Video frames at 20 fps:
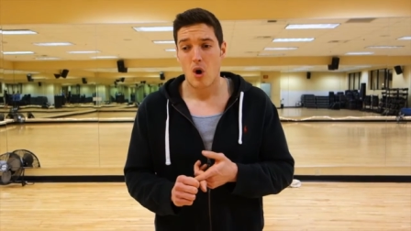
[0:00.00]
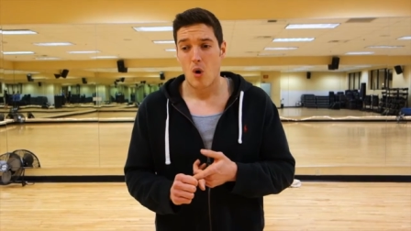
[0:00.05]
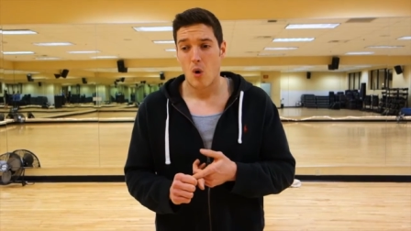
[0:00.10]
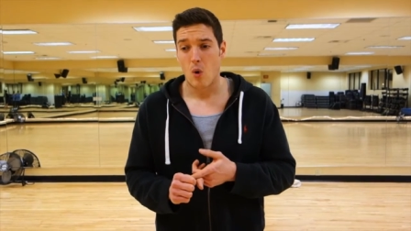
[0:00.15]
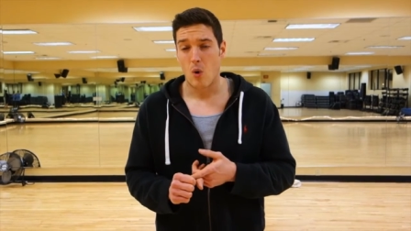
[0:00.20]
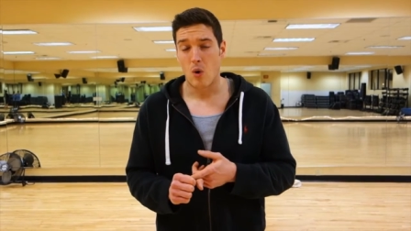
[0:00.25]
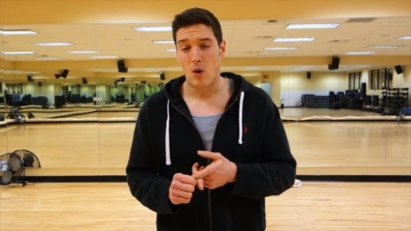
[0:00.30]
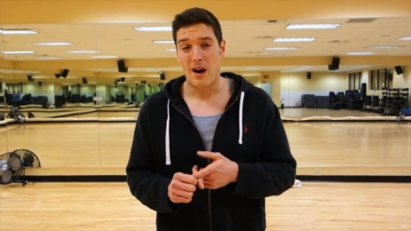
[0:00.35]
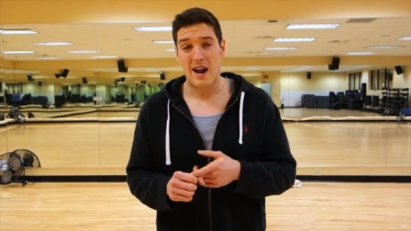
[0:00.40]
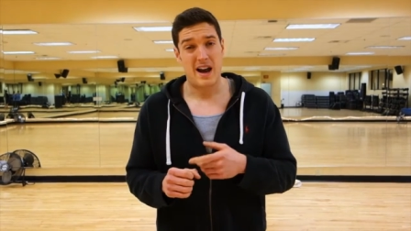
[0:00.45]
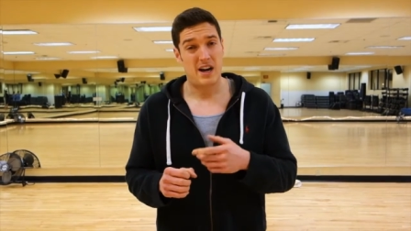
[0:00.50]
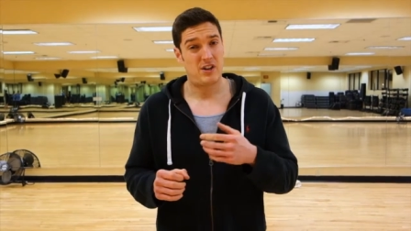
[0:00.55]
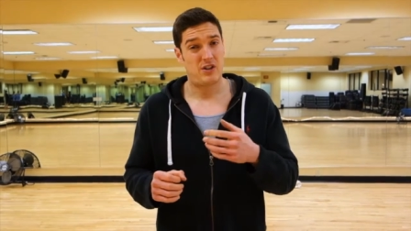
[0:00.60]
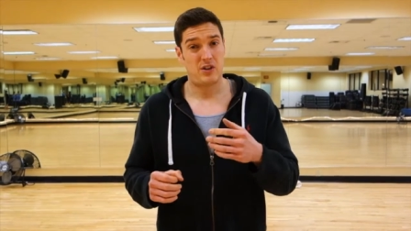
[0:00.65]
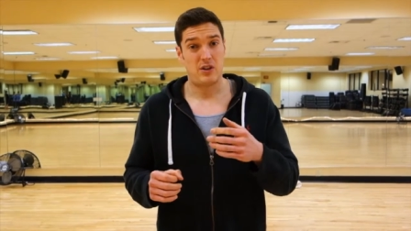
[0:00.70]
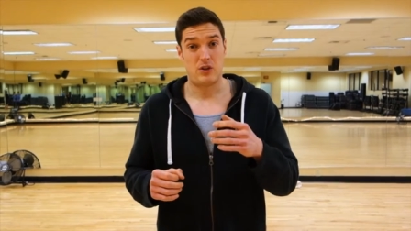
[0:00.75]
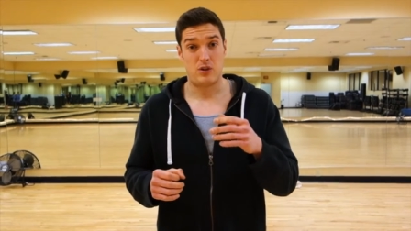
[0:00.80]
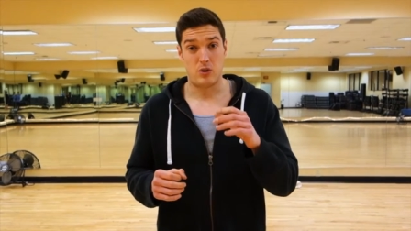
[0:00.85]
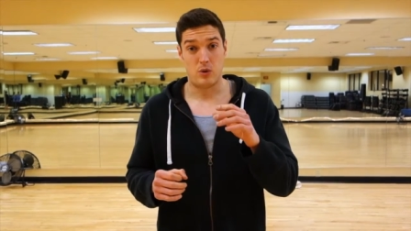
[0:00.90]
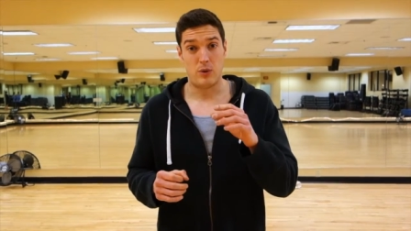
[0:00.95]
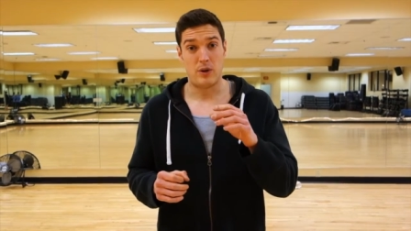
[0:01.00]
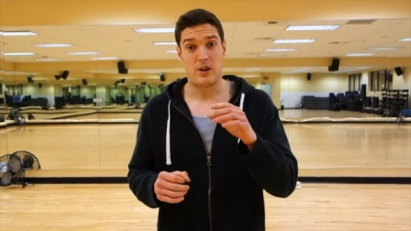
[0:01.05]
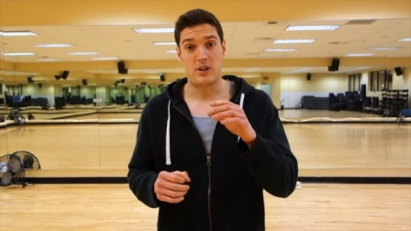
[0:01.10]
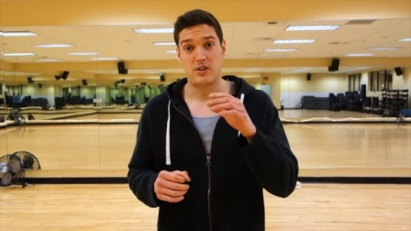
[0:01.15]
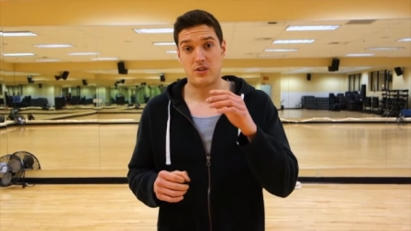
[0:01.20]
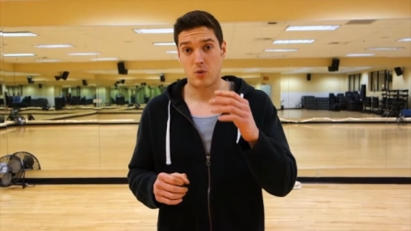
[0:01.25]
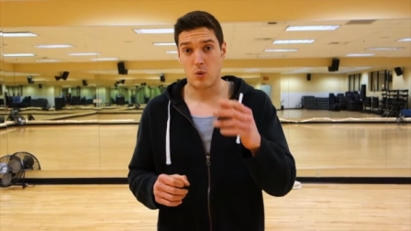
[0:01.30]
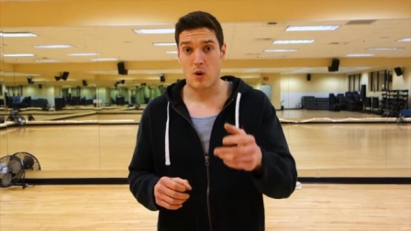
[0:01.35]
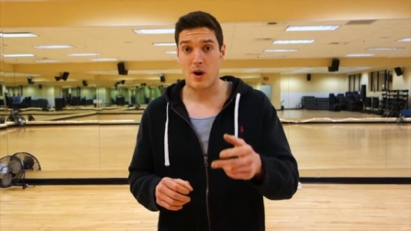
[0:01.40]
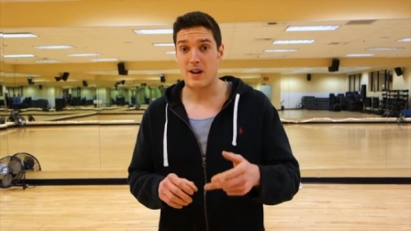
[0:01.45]
or actually doing
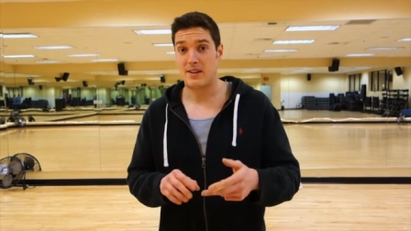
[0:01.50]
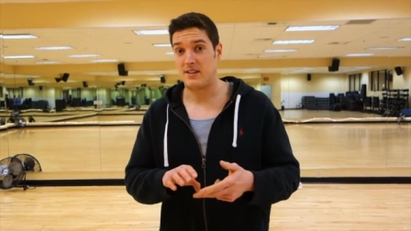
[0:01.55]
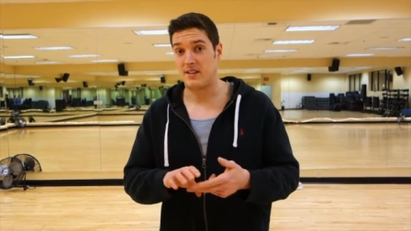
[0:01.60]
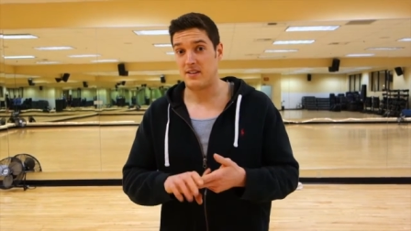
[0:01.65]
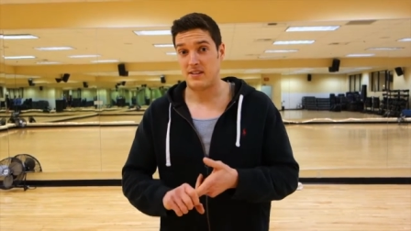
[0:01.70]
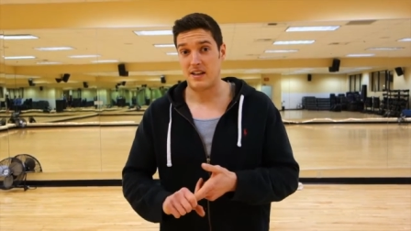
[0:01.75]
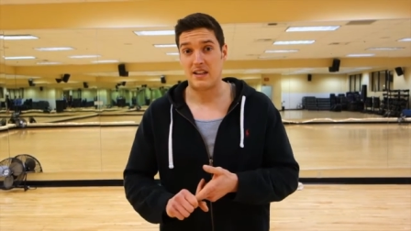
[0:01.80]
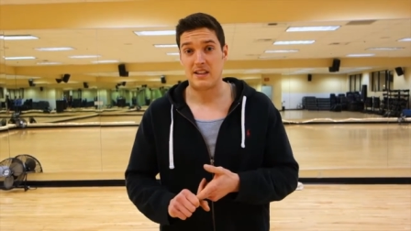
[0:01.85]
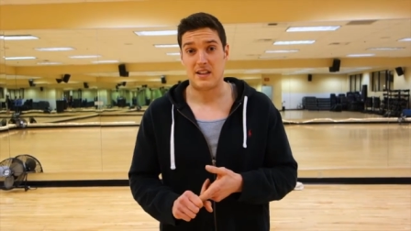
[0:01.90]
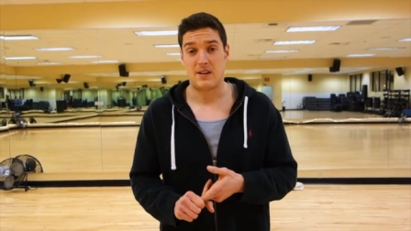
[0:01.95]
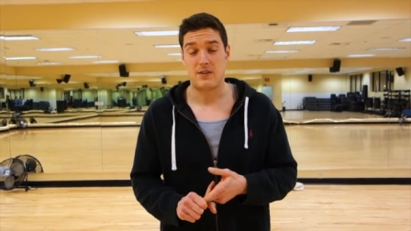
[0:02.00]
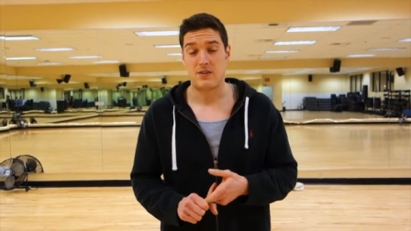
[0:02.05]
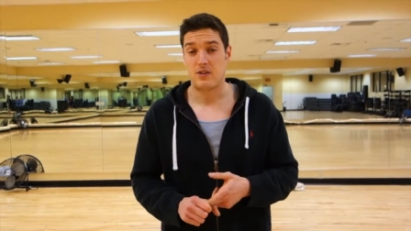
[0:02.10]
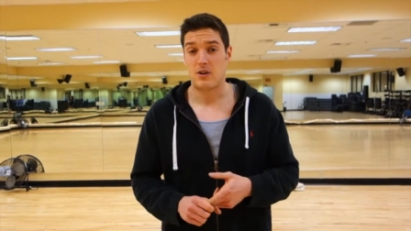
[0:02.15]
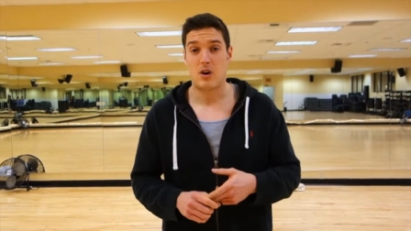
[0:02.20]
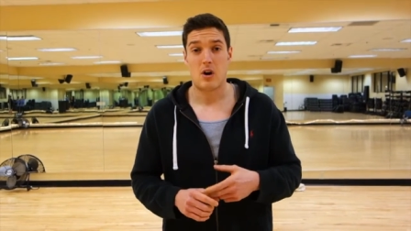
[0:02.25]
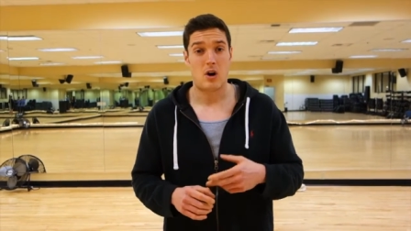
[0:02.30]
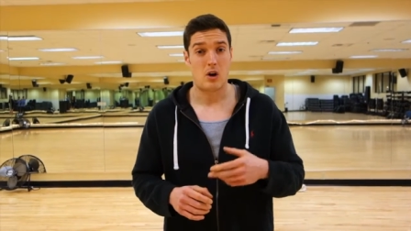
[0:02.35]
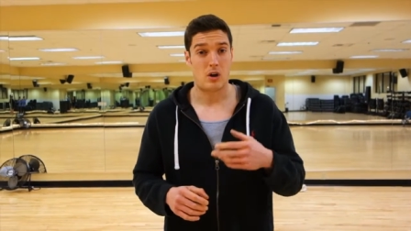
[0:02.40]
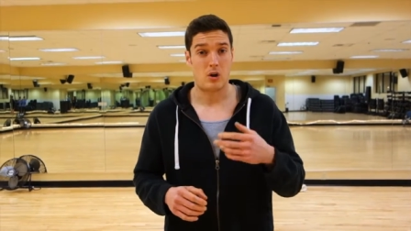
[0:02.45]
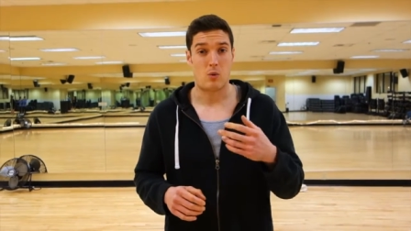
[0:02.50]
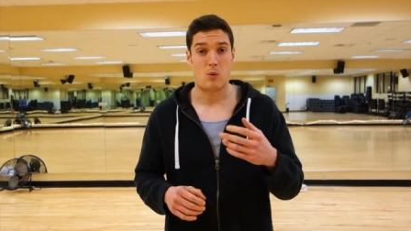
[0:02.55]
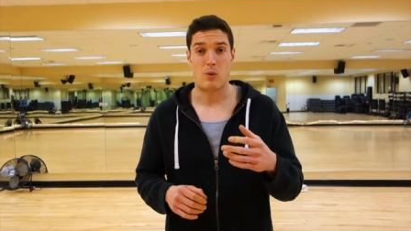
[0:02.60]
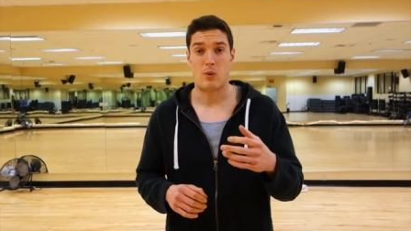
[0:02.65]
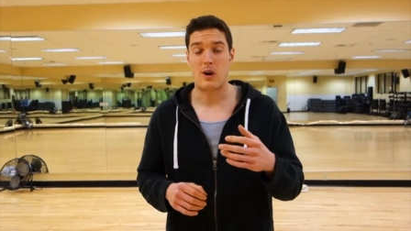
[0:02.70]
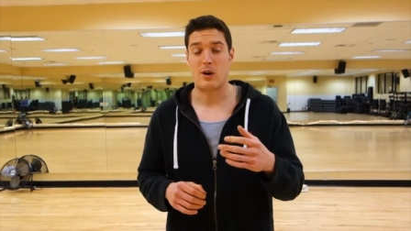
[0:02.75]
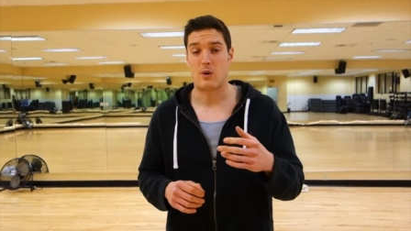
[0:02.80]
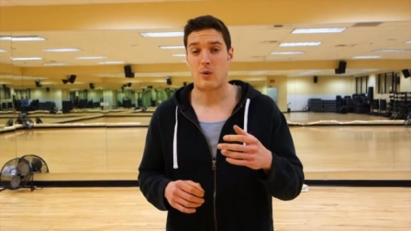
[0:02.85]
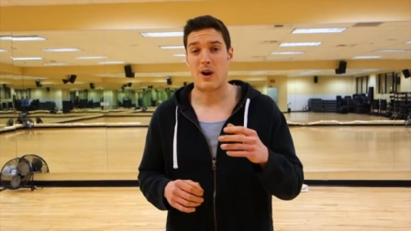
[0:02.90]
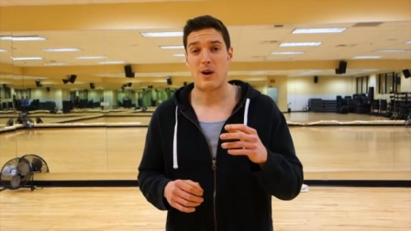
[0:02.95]
squats and deadlifts are
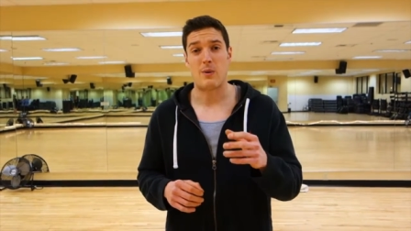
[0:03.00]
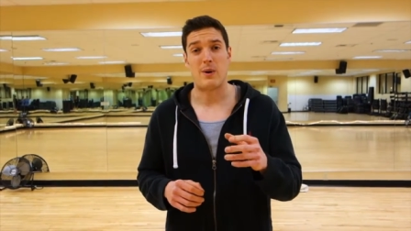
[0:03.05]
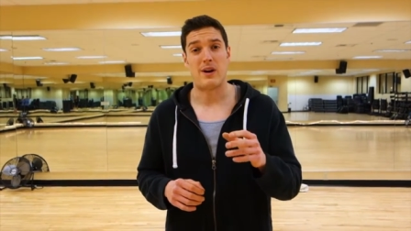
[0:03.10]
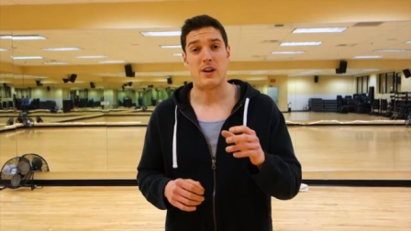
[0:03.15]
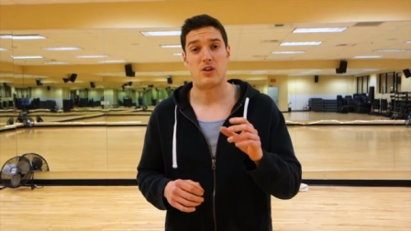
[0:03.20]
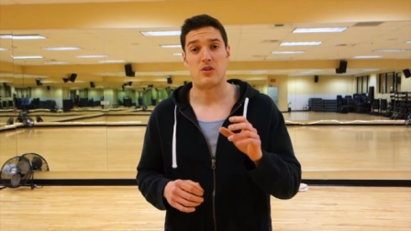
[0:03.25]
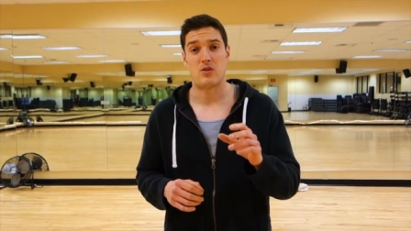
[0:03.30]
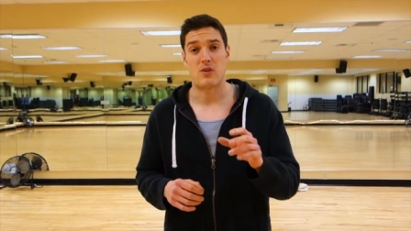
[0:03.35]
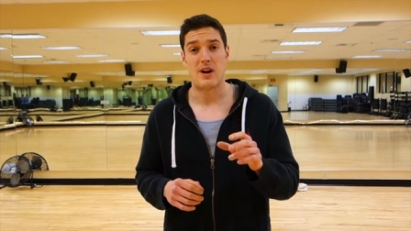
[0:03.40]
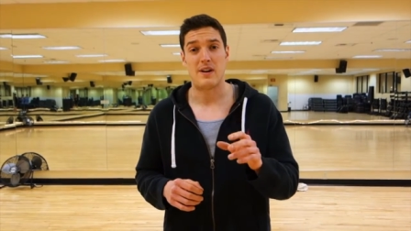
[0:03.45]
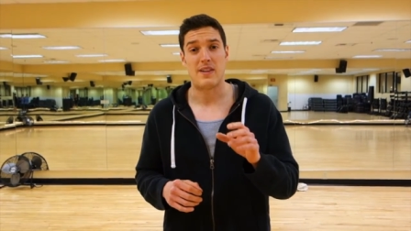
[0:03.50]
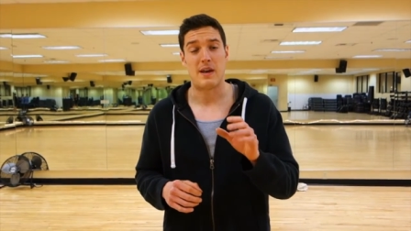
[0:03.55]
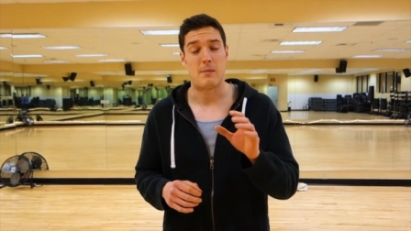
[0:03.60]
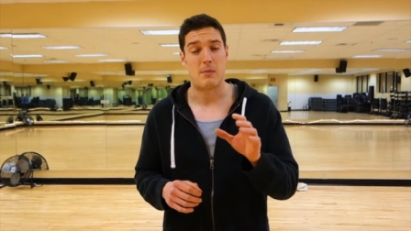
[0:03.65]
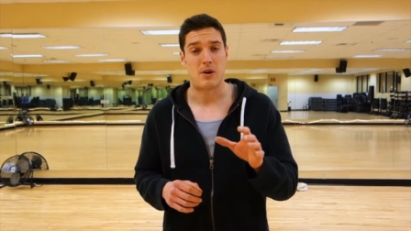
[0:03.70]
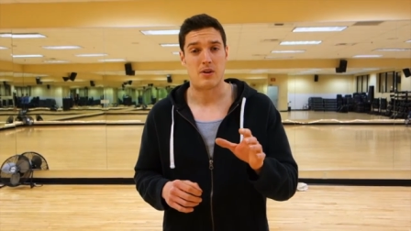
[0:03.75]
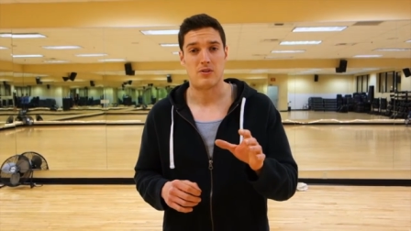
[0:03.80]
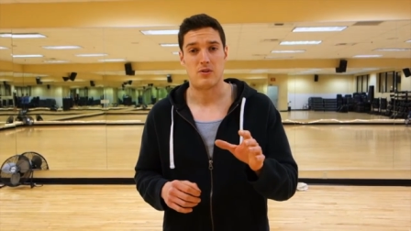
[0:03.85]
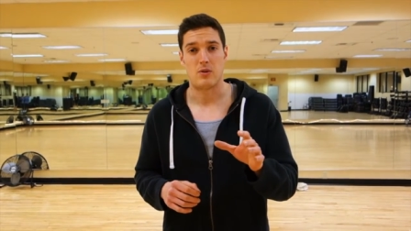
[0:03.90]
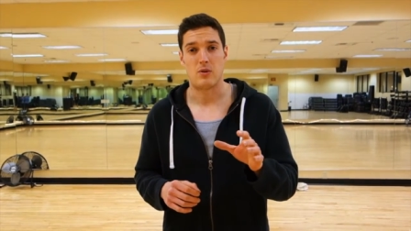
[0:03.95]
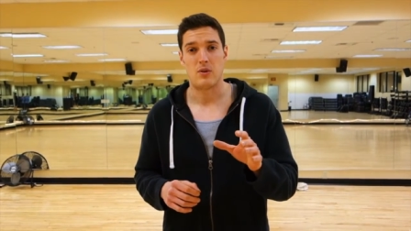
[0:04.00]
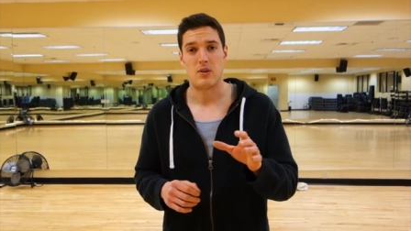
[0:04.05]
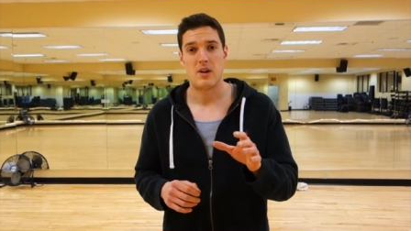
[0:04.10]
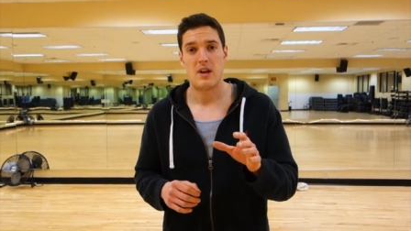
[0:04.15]
a great way to train that muscle.